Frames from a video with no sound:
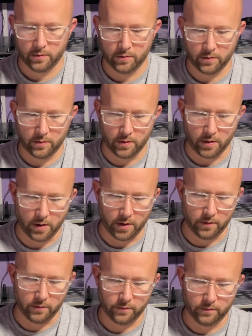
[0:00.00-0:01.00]
Alright,
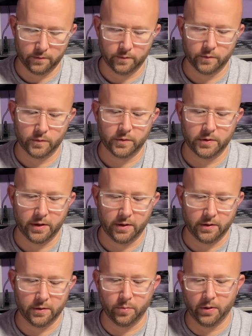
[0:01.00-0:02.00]
I'm gonna take
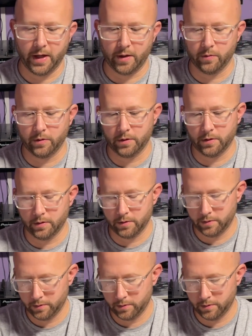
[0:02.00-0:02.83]
this black one here.